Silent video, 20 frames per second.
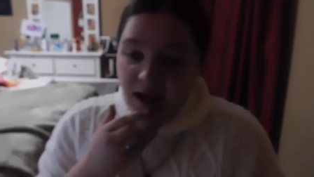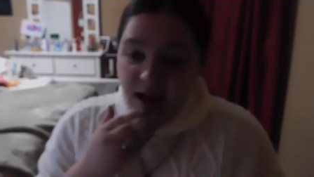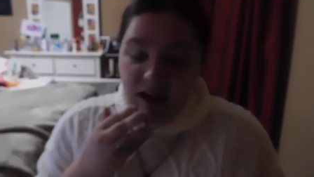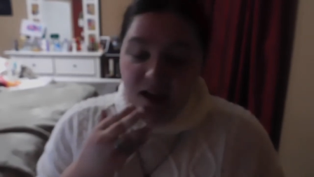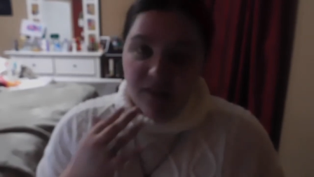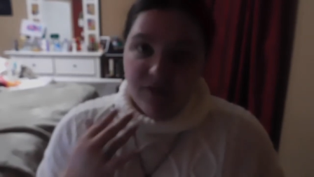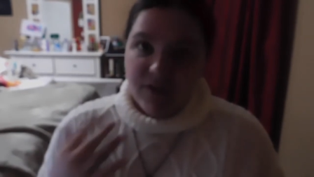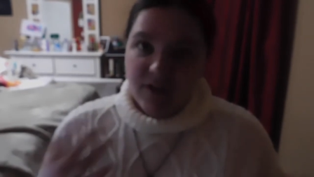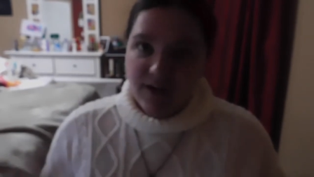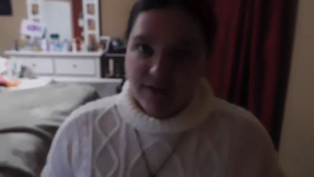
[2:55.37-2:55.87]

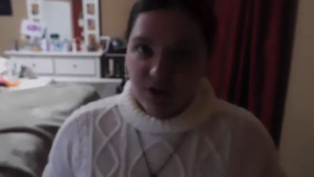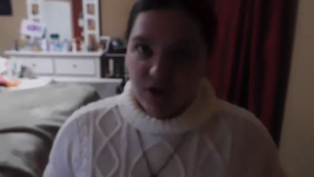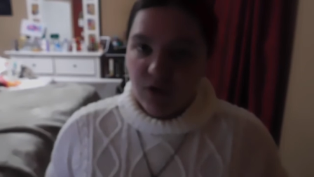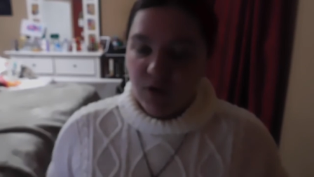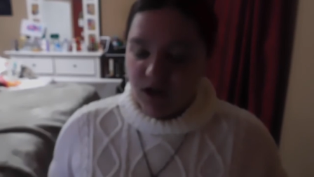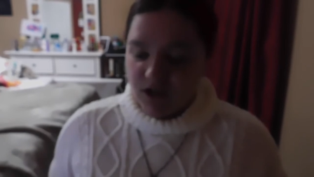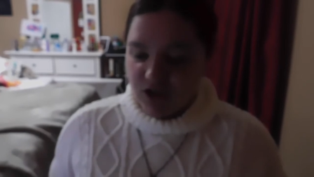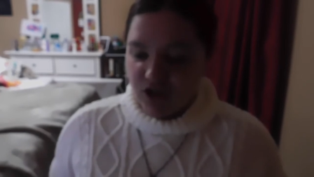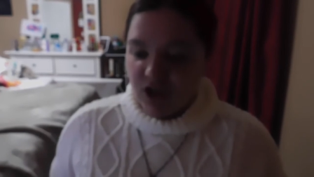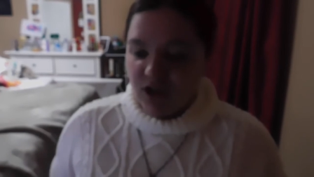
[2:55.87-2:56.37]
If you're ever
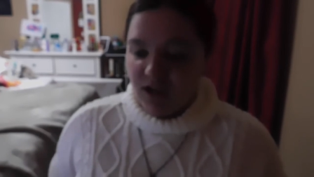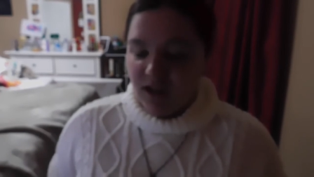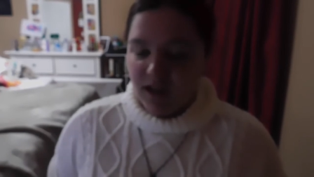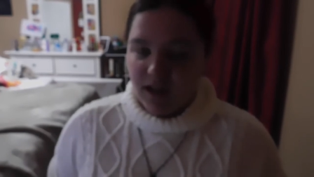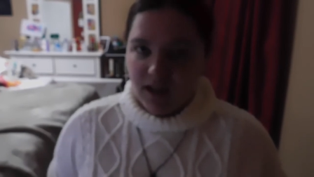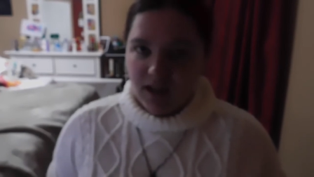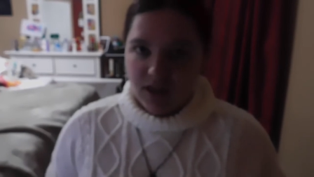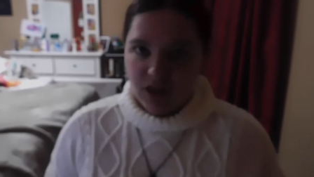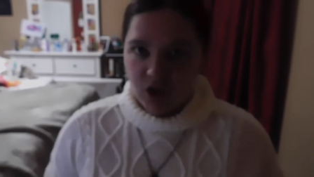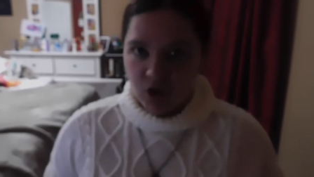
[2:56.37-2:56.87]
questioning,
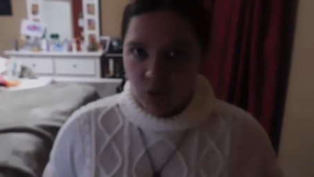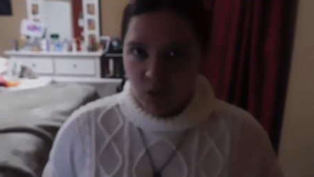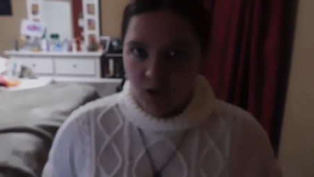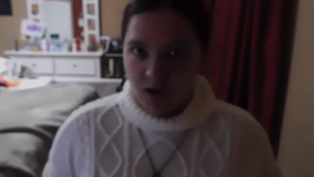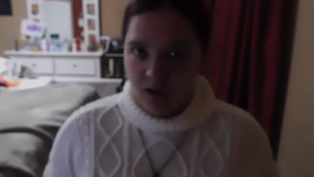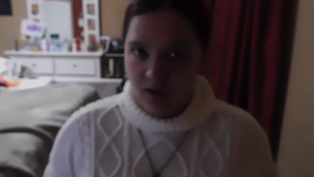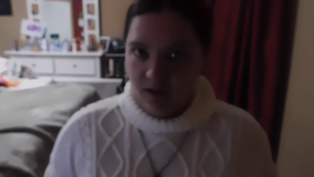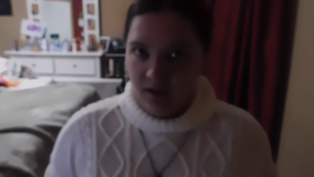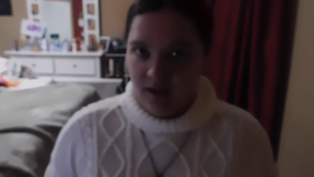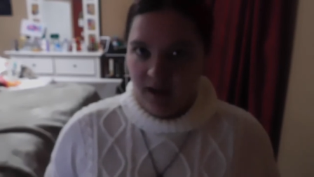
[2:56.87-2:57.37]
like, the
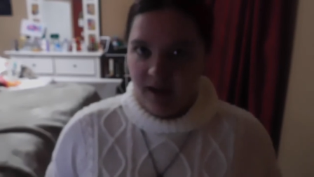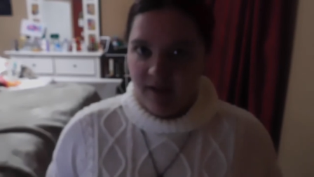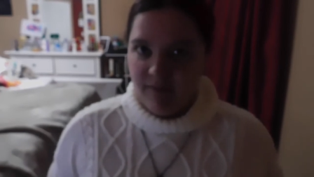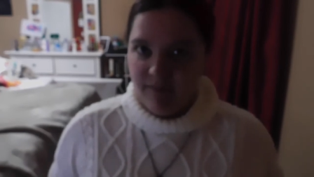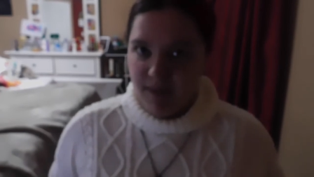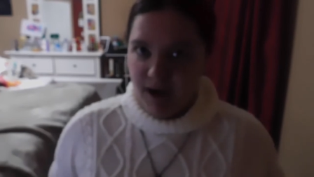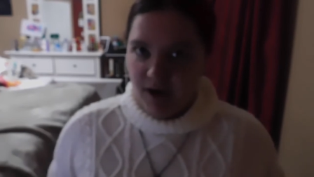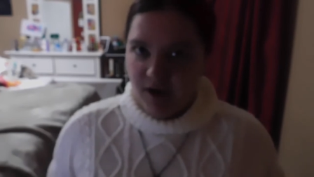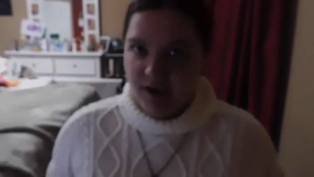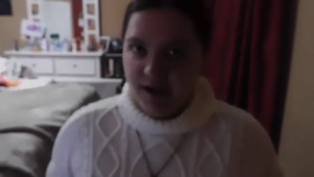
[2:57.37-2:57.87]
quality of
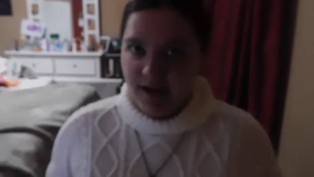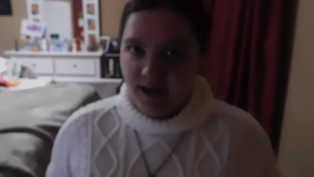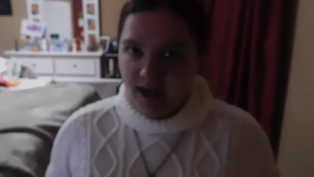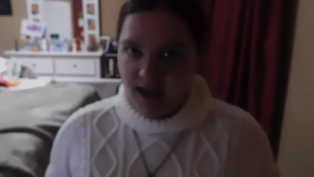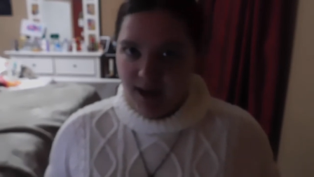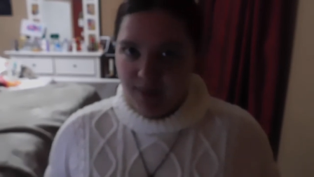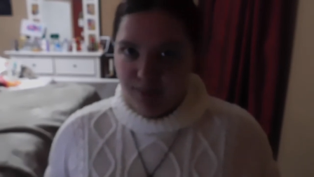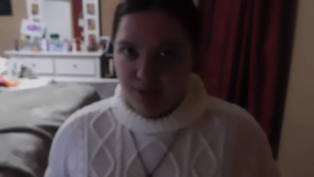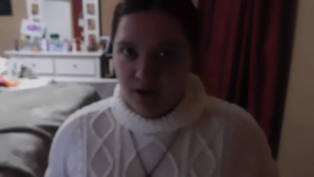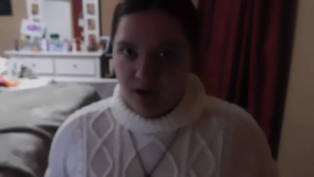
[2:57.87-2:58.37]
Mary
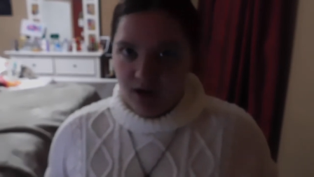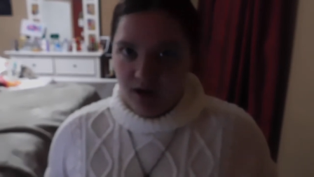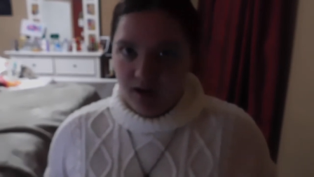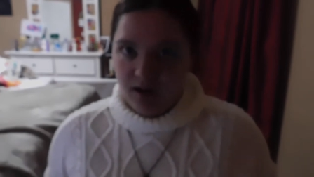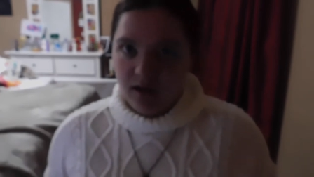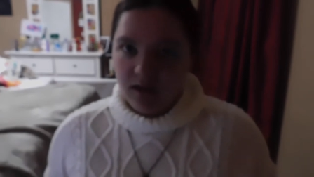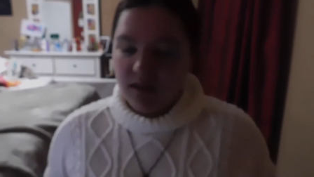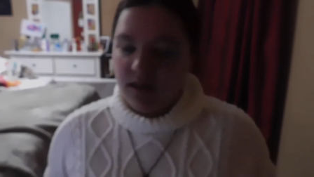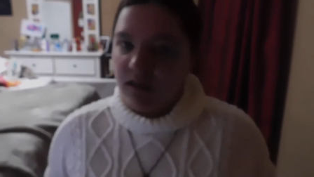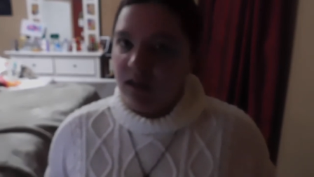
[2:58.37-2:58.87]
Kay
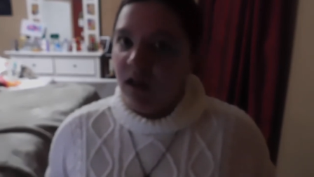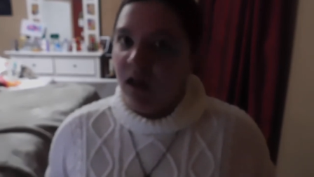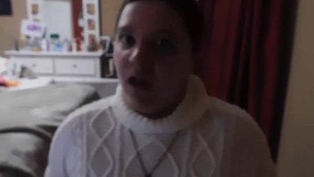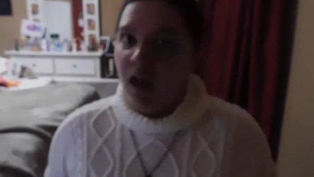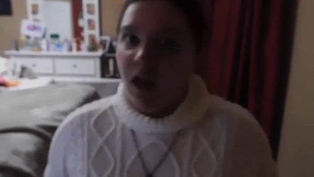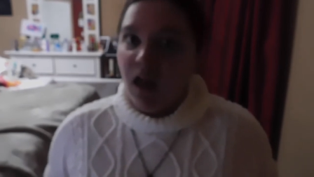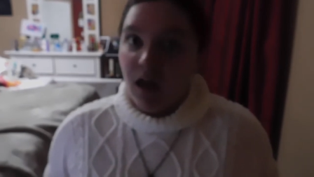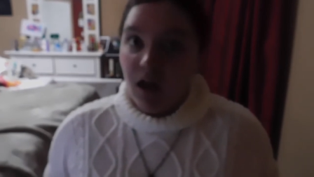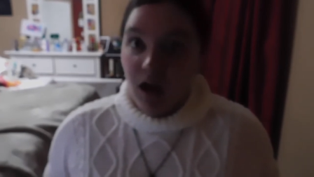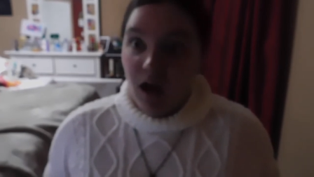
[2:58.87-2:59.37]
products,
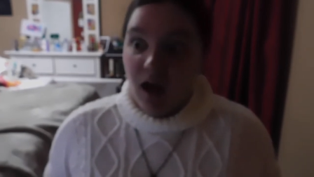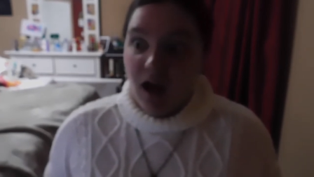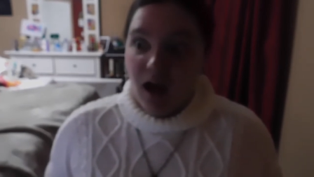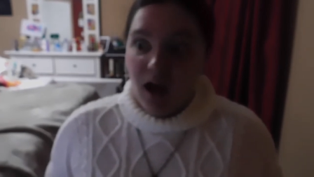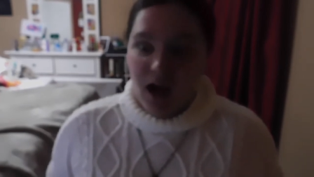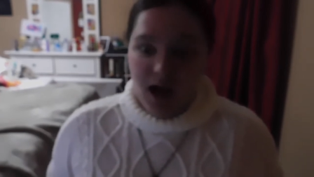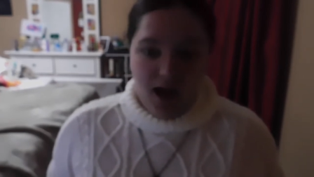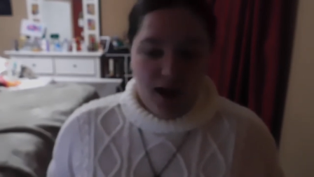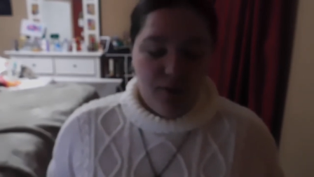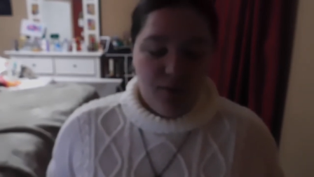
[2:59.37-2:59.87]

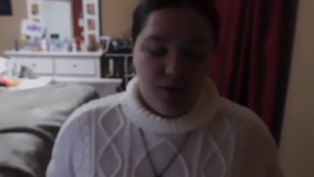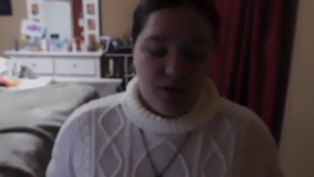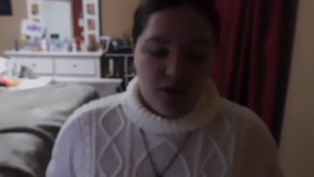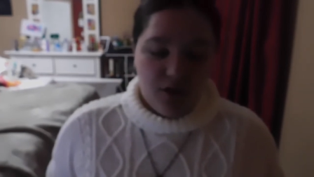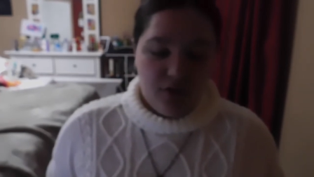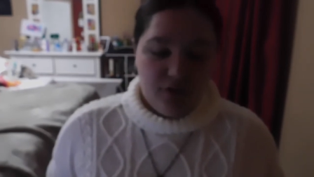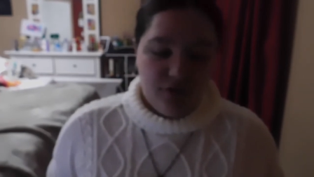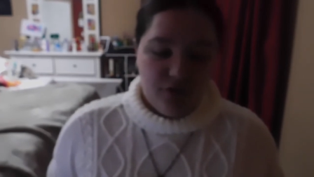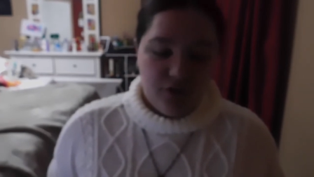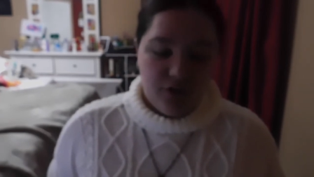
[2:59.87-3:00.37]
I would go
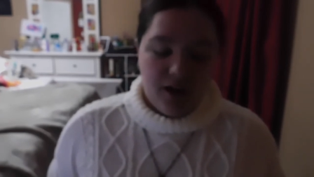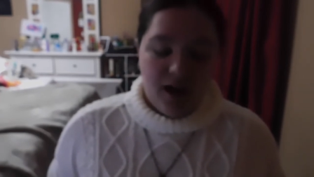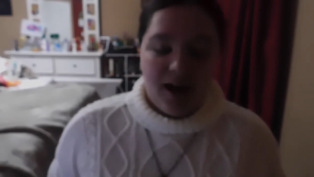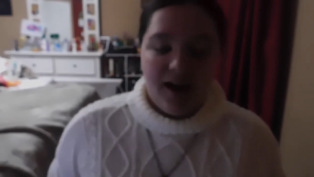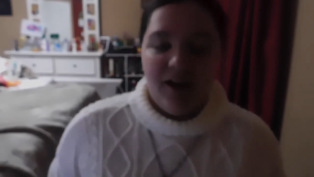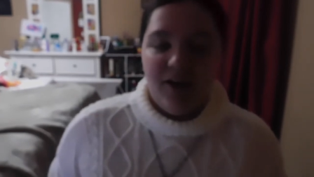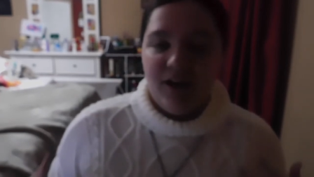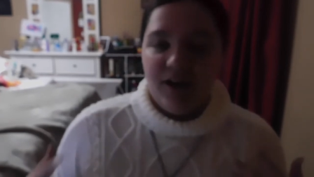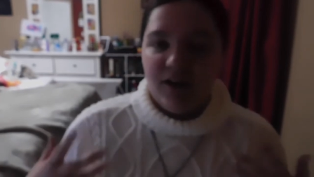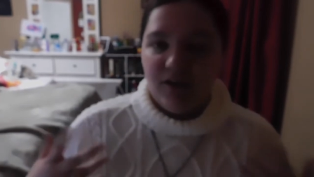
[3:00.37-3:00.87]
for it. I
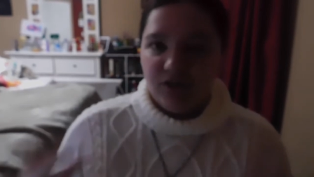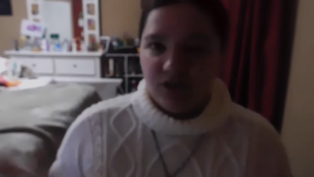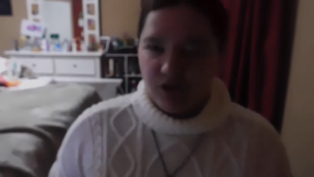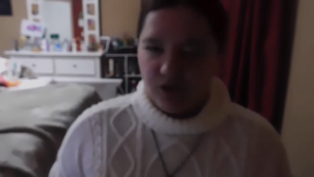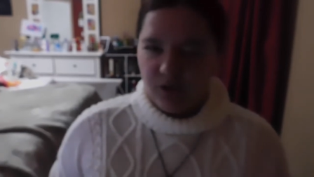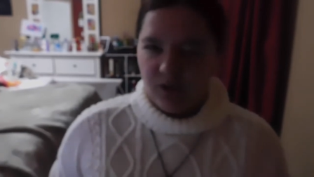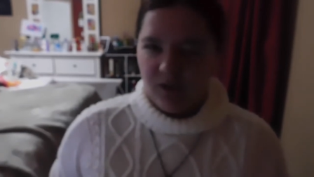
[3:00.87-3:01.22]
know I don't know a